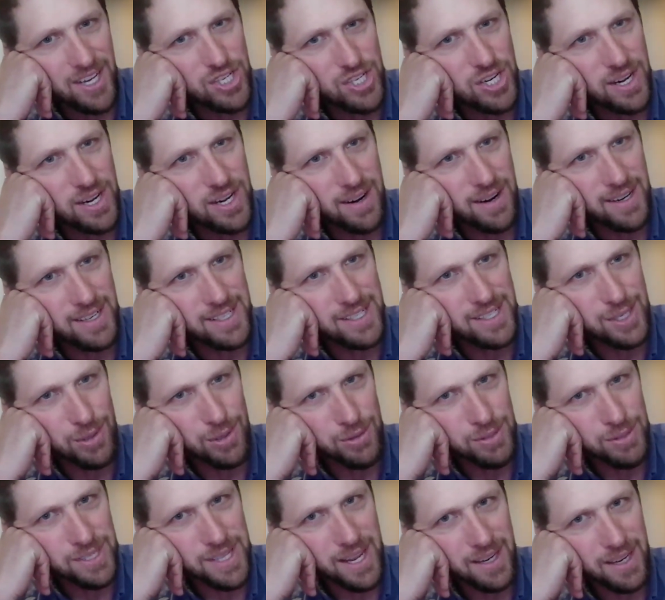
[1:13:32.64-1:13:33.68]
engineering
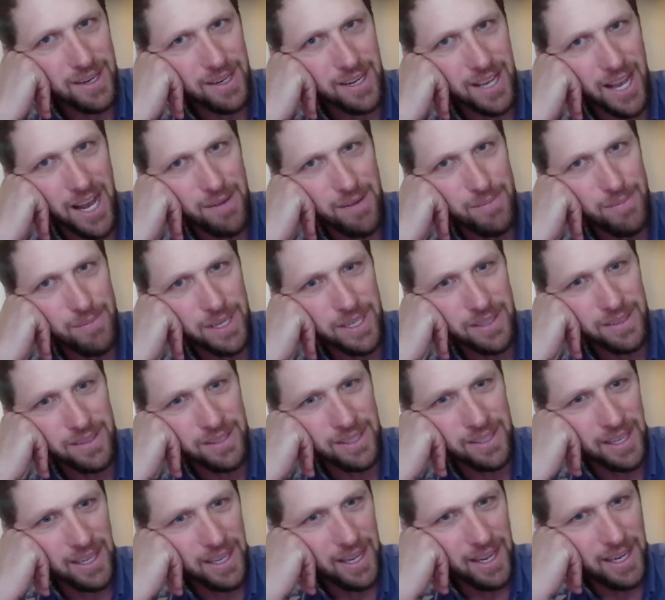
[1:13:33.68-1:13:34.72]
students that could come
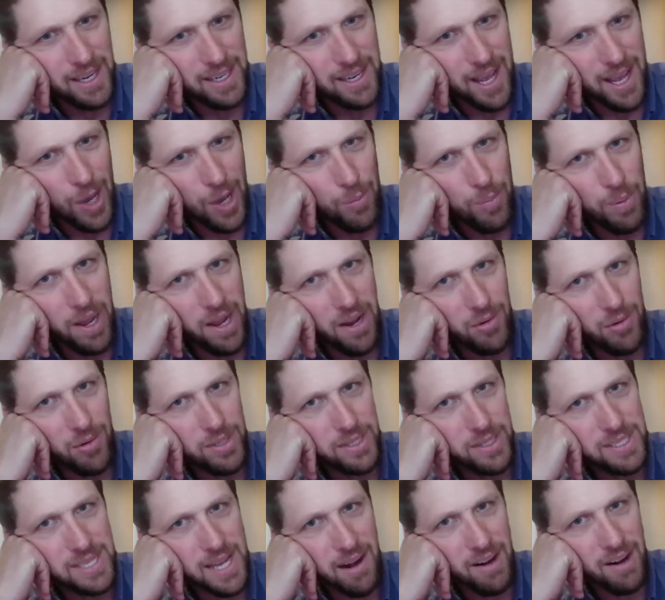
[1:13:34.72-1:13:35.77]
and help out
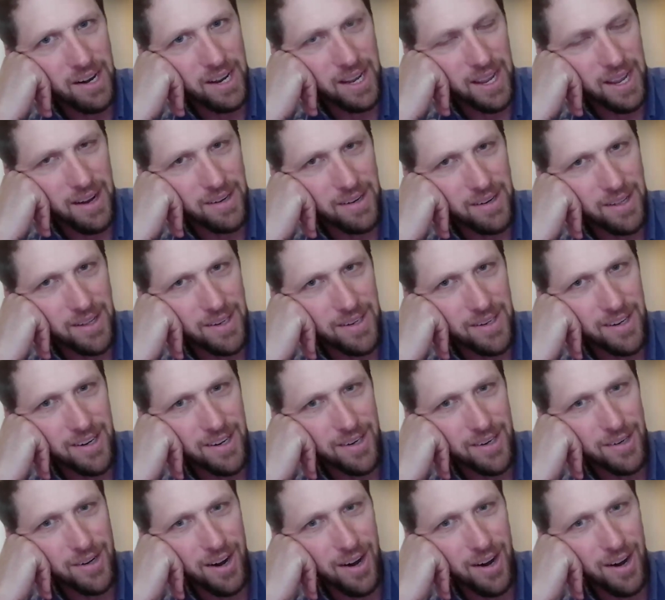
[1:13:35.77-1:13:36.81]
with Terry out on
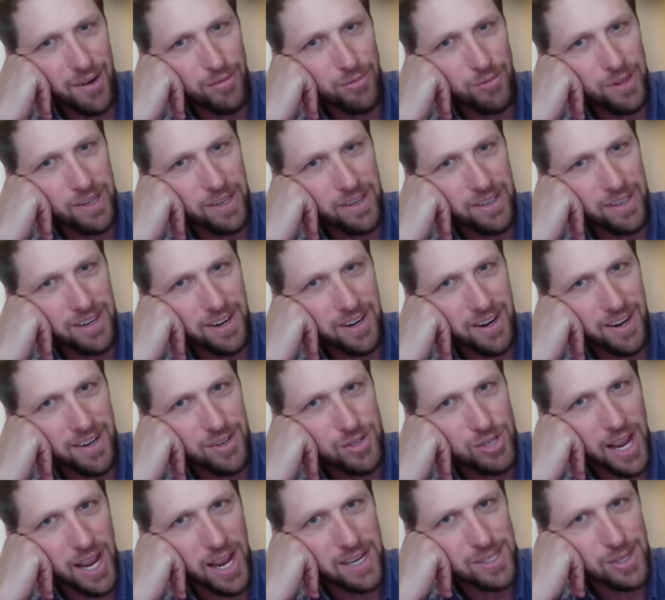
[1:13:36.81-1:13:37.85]
our field here at
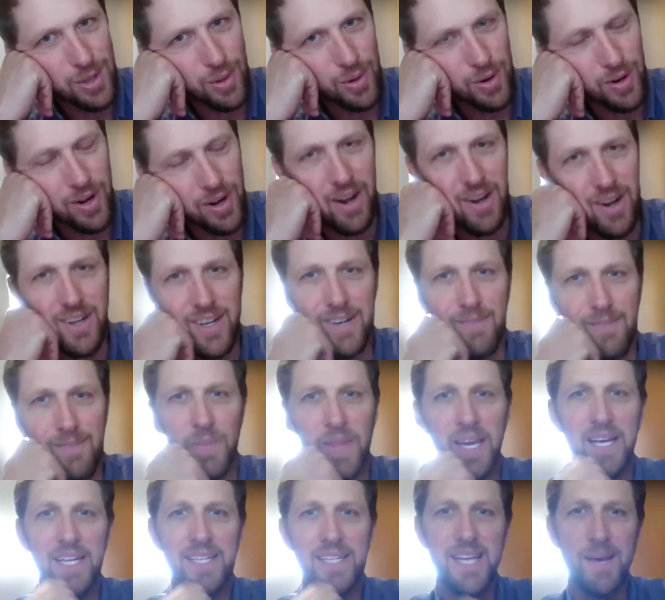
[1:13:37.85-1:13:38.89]
Jack Solar Garden. And
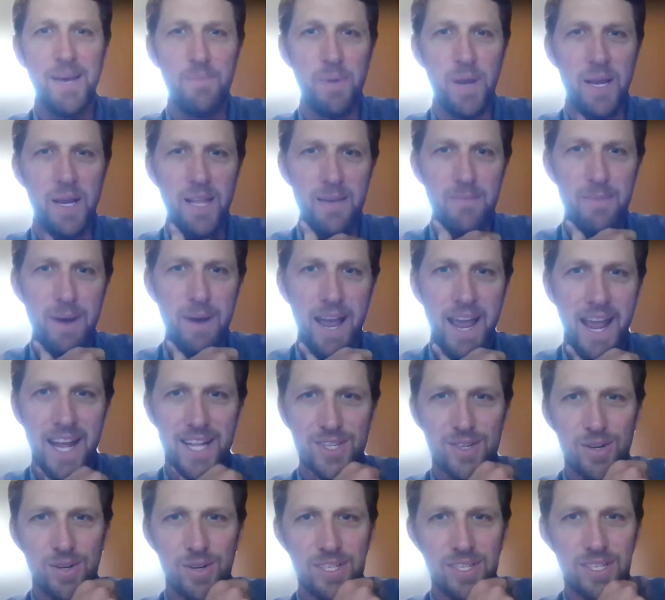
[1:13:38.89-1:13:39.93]
typically my
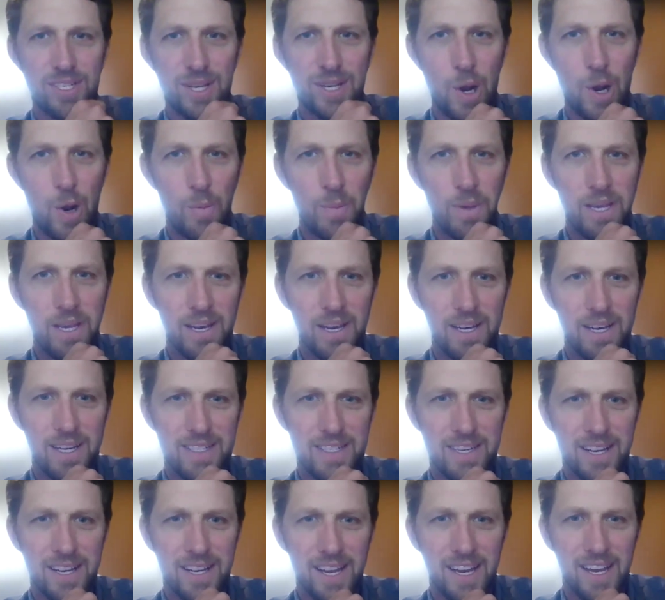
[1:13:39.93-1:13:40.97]
answer is no,
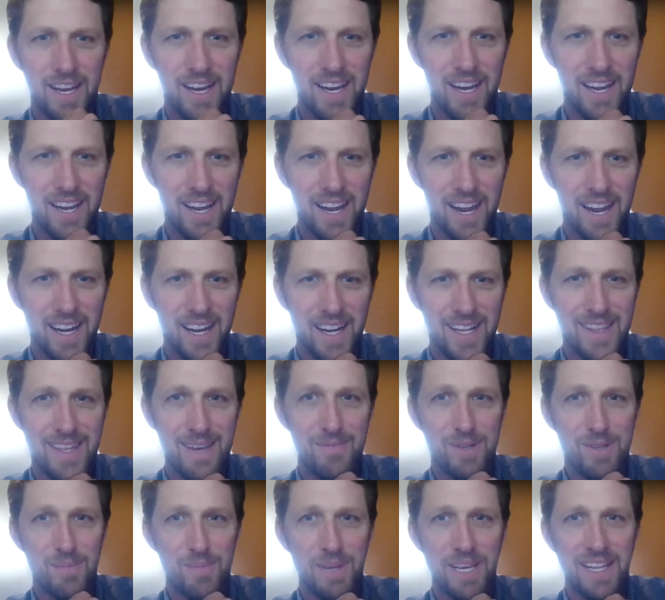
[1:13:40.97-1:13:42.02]
because I need
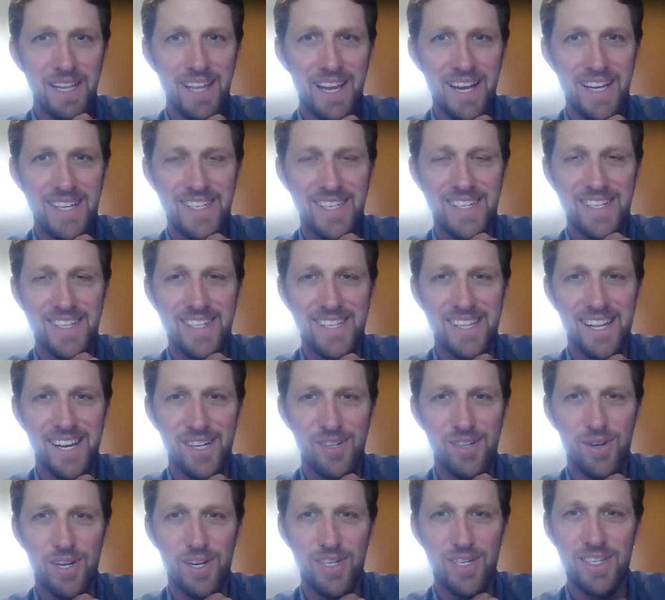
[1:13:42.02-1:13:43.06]
them to be licensed
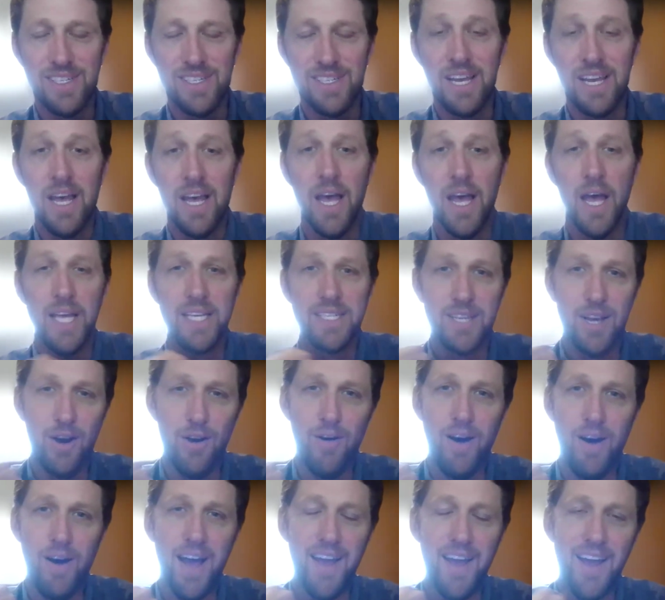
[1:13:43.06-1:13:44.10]
electricians.
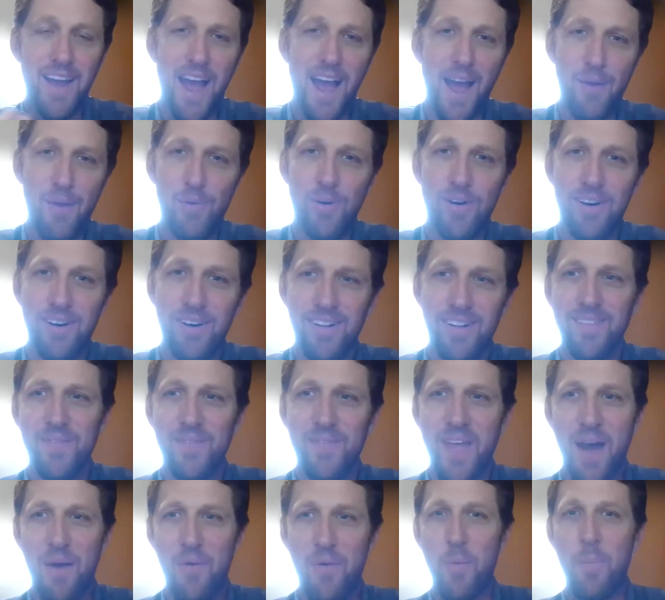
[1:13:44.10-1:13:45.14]
So I will
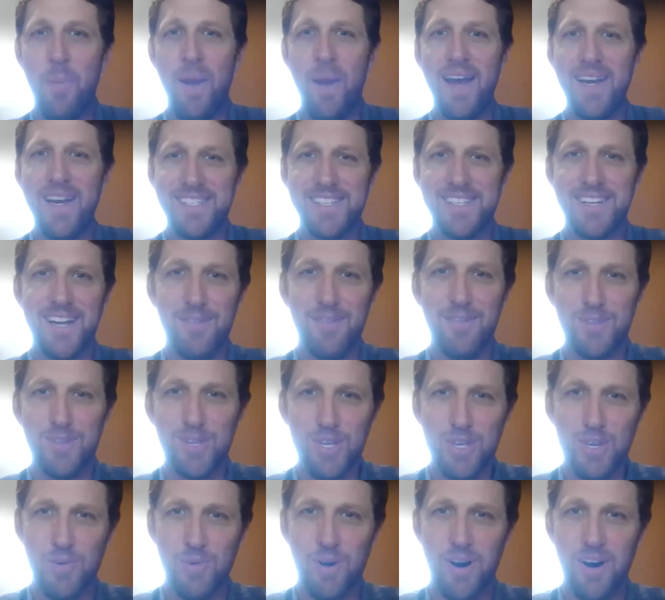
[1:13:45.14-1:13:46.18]
pass it off to
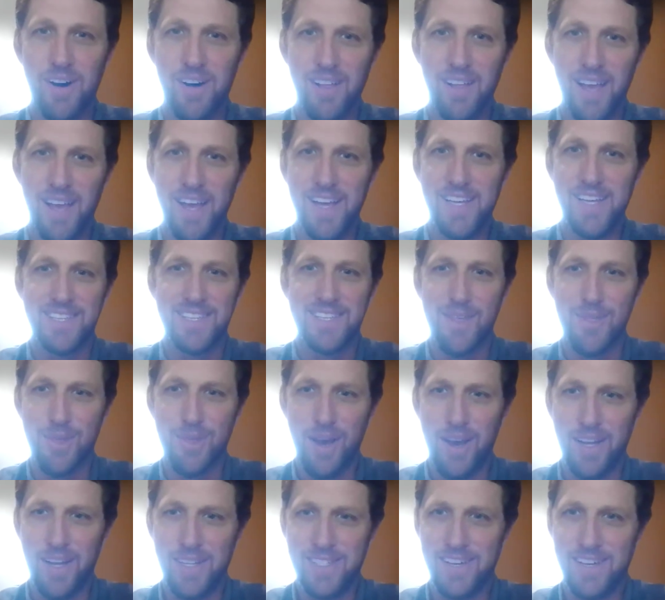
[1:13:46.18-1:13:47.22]
you all as to
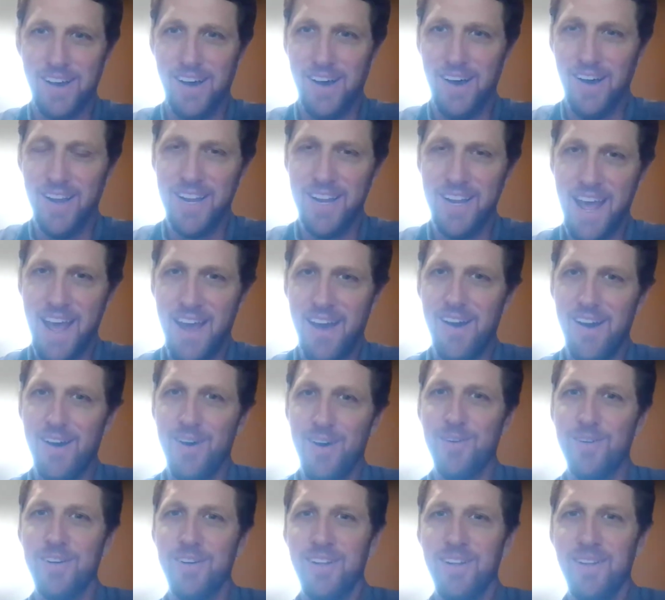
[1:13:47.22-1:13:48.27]
thoughts on
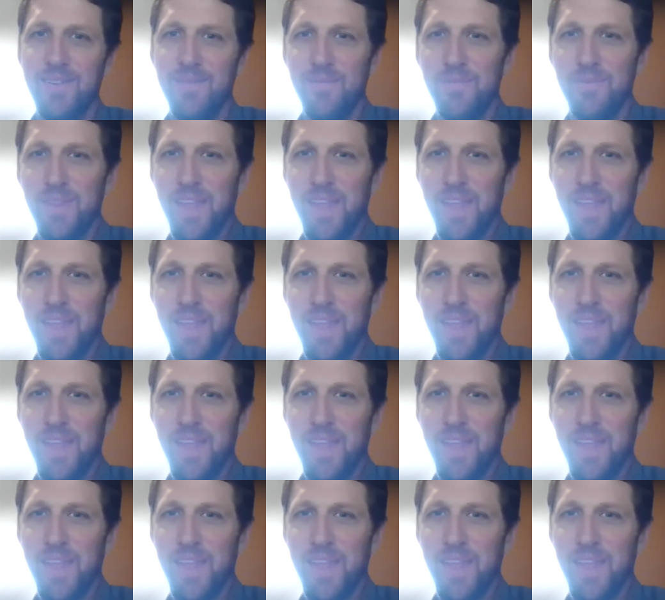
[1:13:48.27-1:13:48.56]
how